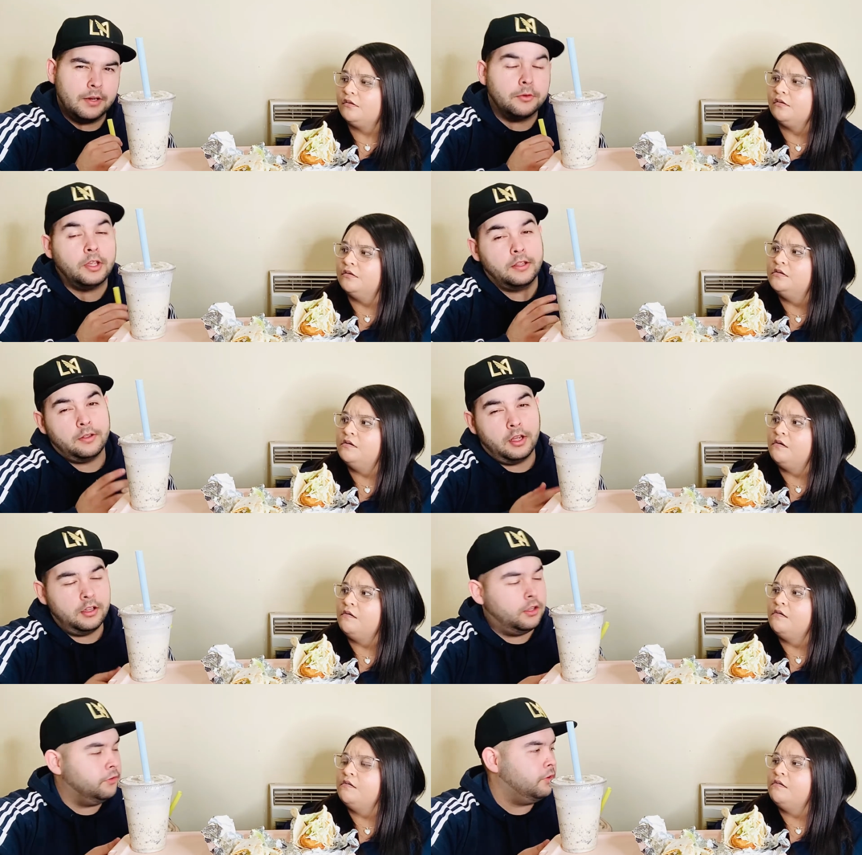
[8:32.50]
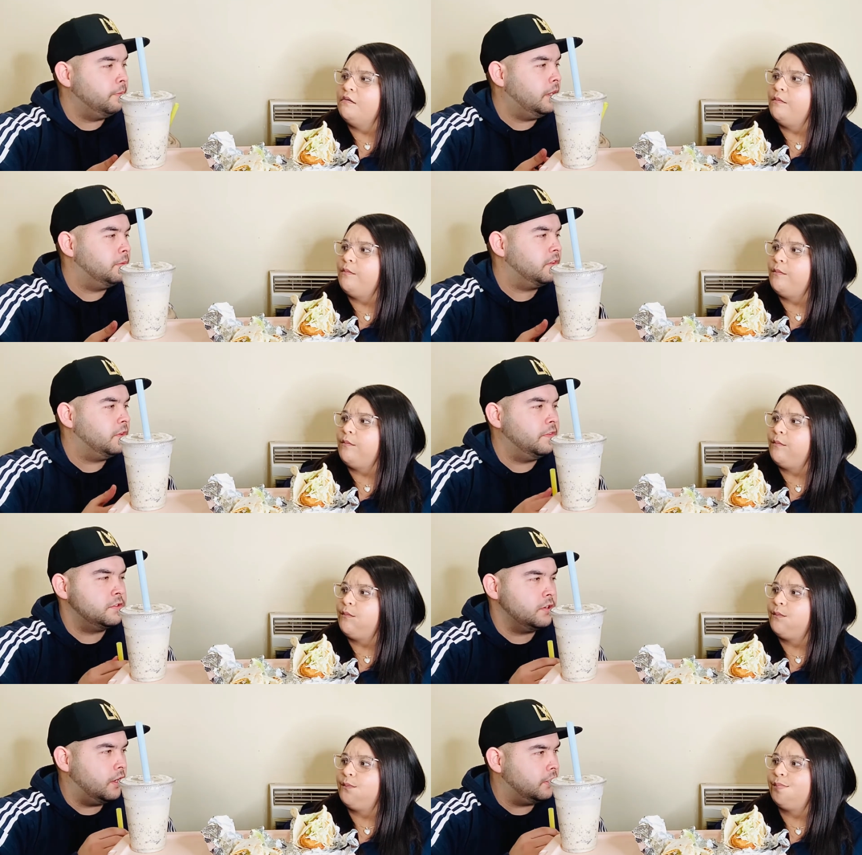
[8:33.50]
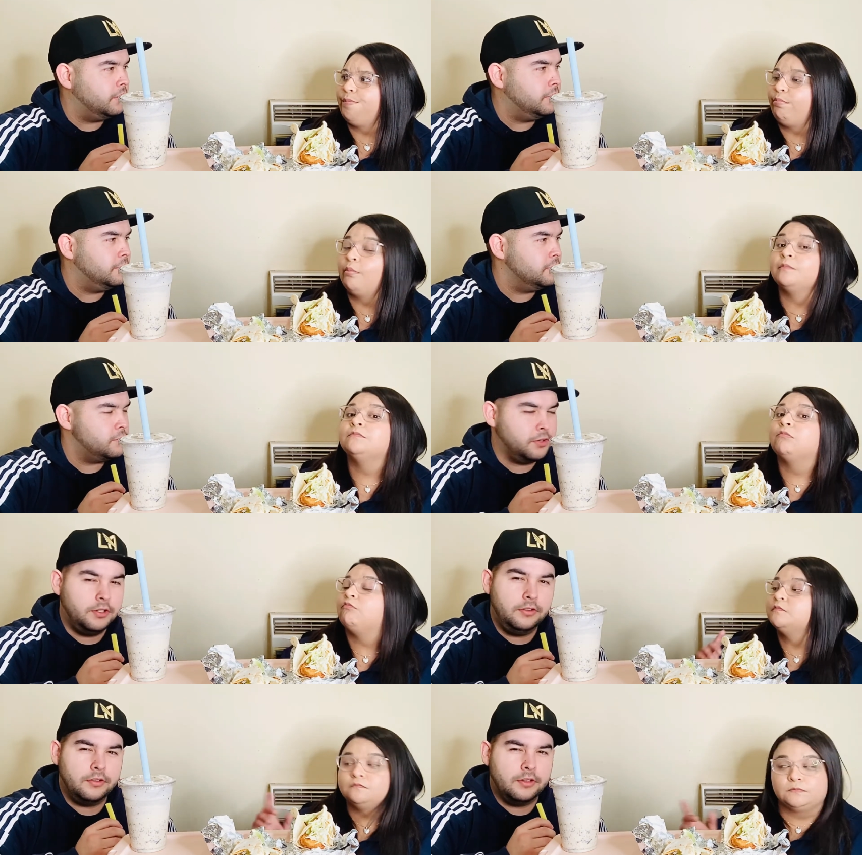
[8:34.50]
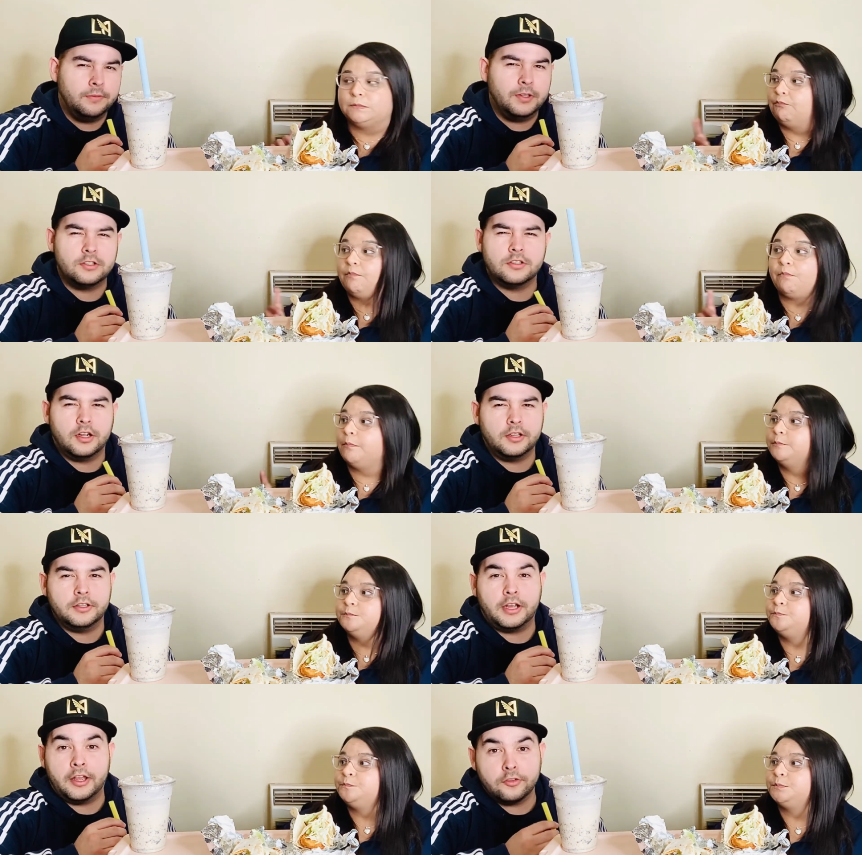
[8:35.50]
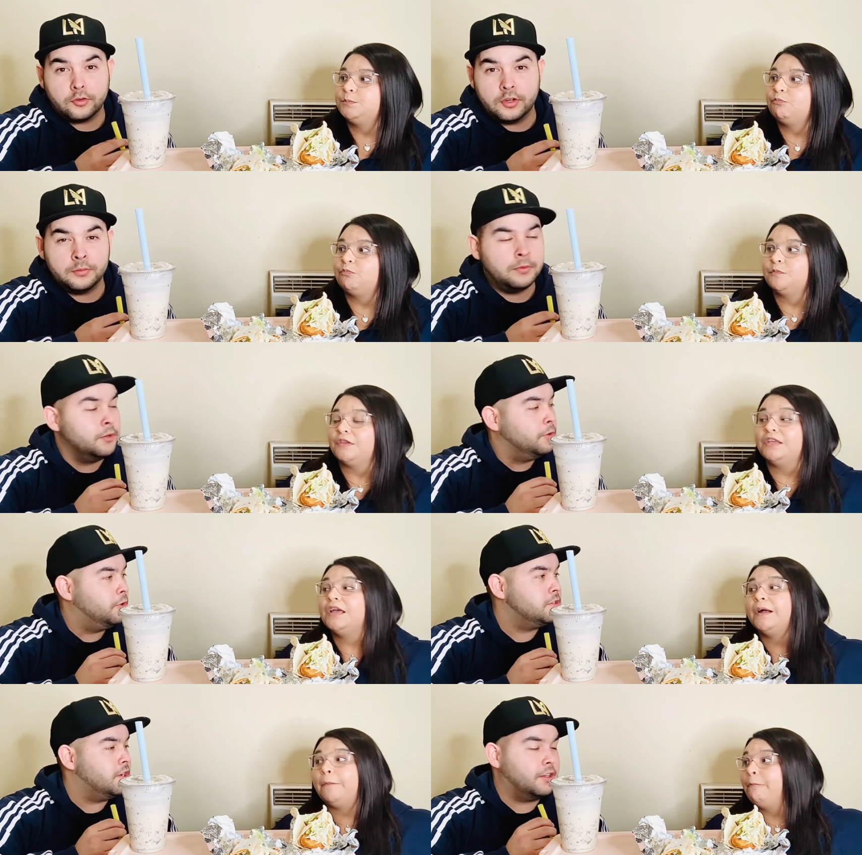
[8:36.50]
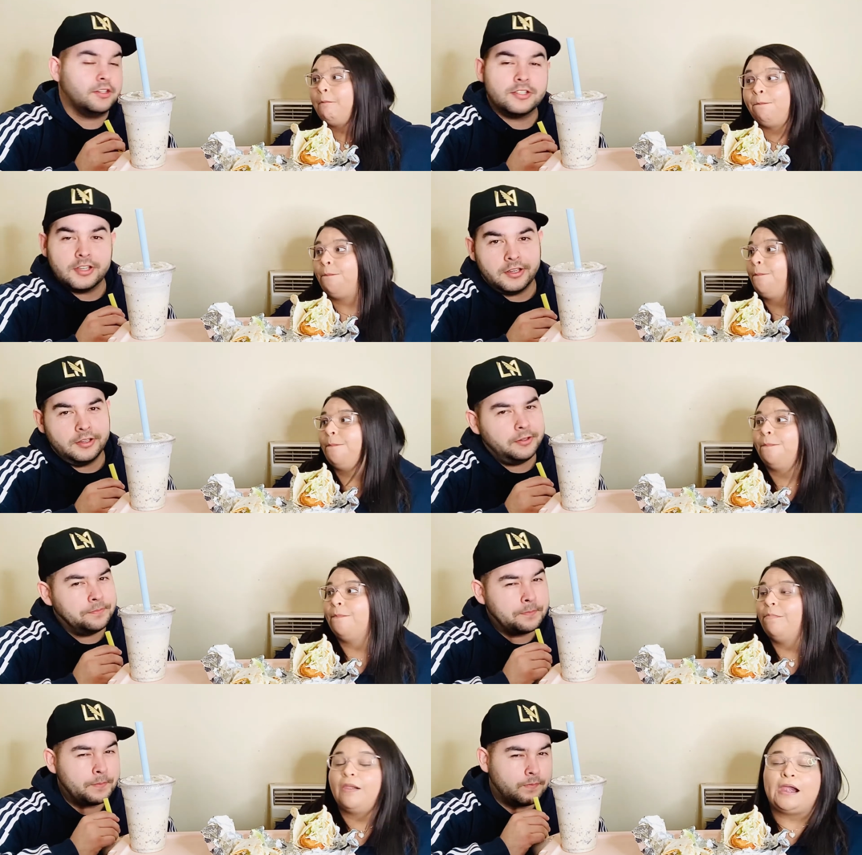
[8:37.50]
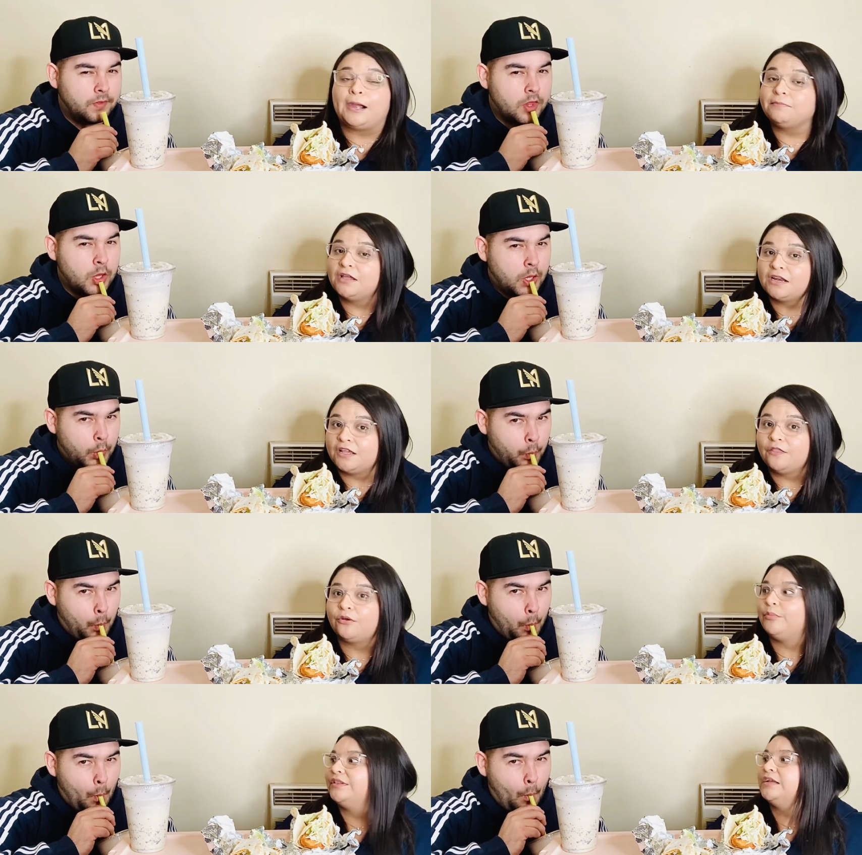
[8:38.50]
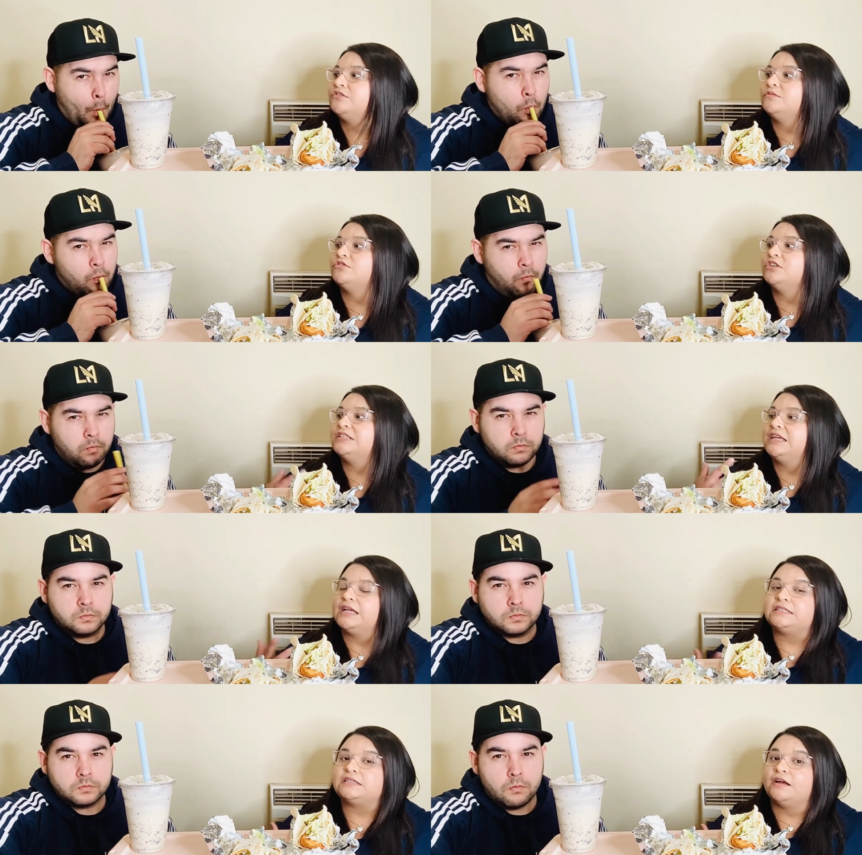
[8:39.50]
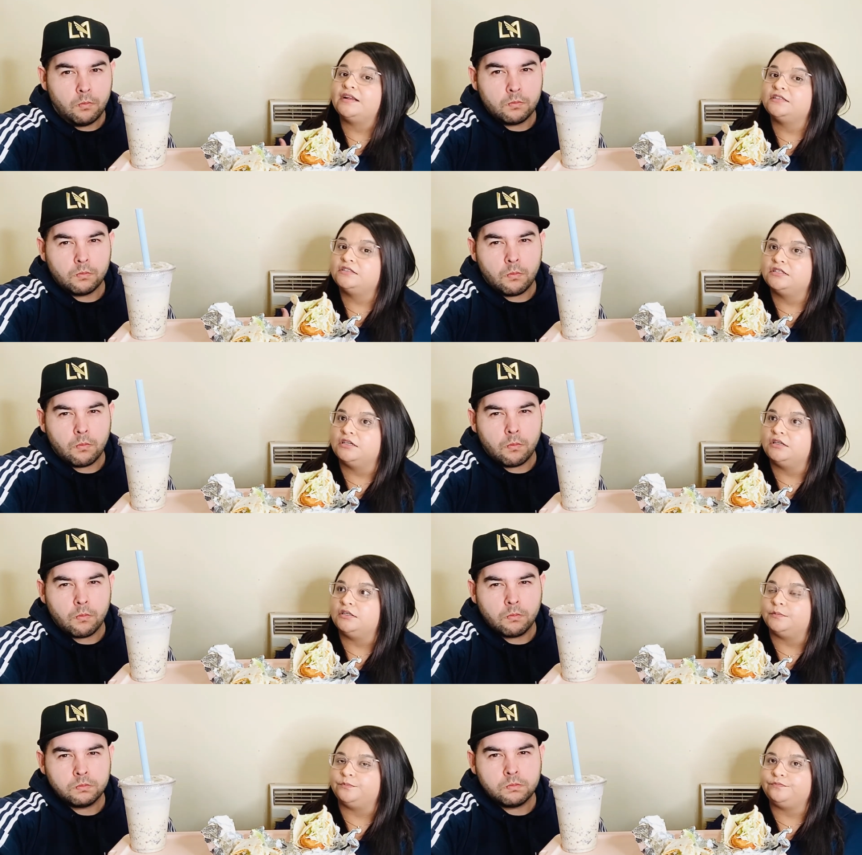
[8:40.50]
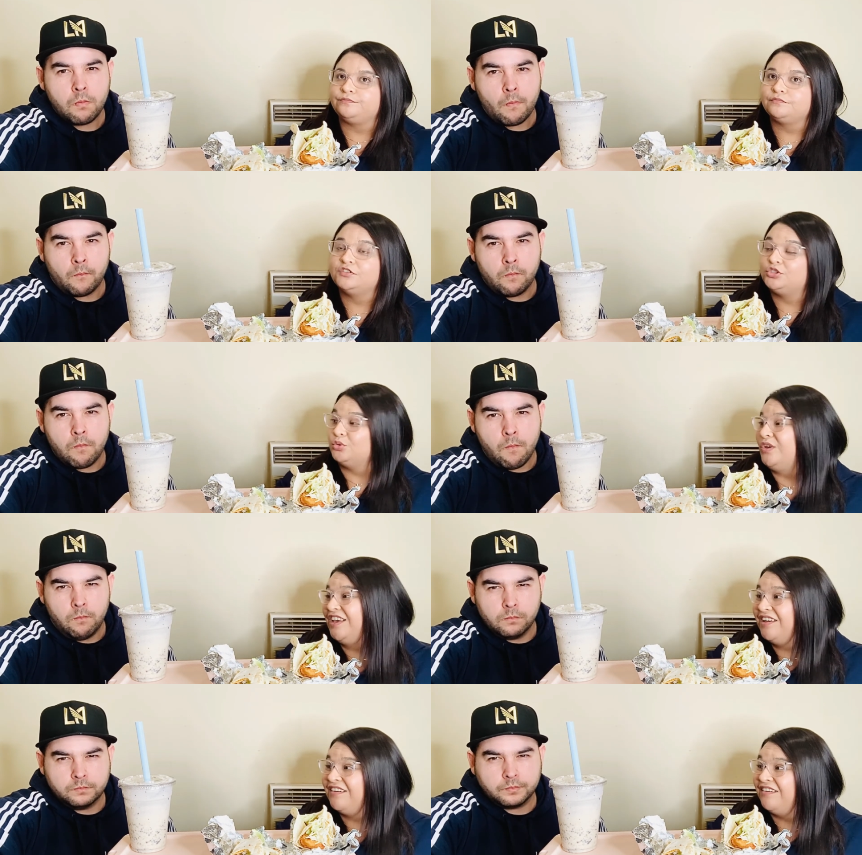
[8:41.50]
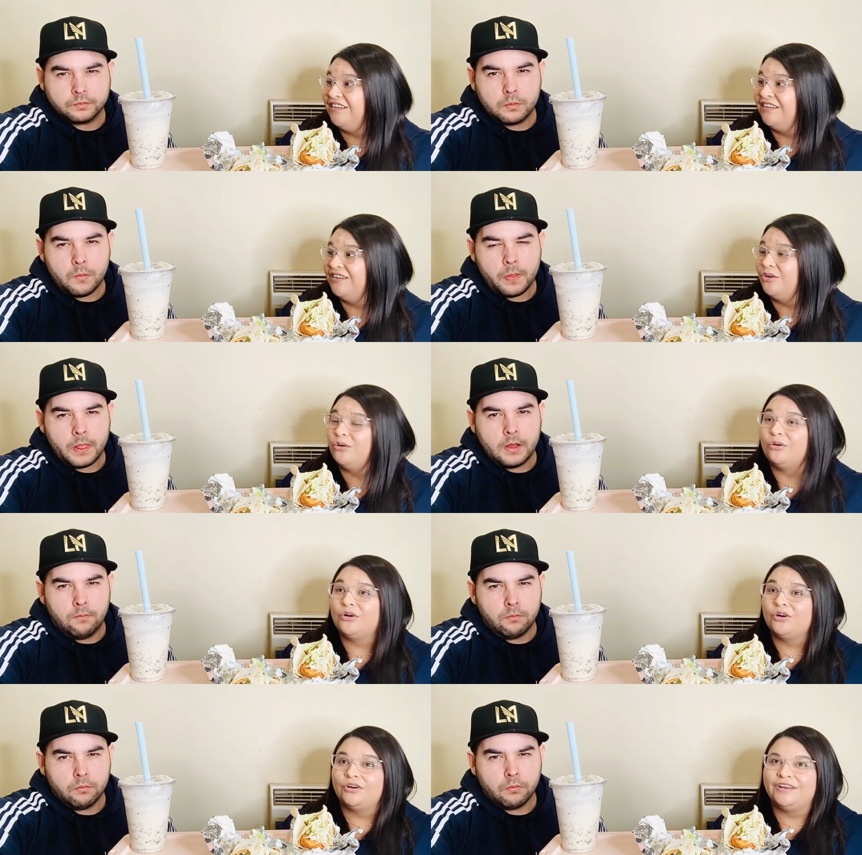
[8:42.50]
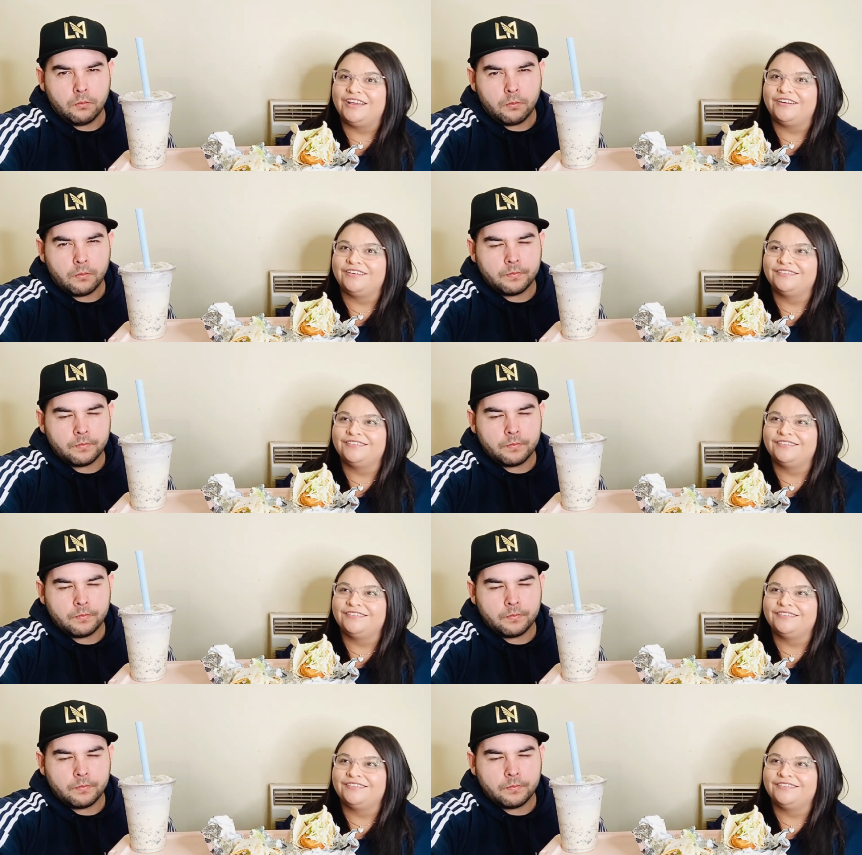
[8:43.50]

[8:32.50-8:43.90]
Speaker 1: okay. Also, I'm not a big fan of chocolate drinks, like chocolate ice cream, yeah. chocolate shake.
Speaker 2: I'm not either, but that's what I'm trying to say. It's not as um sweet or like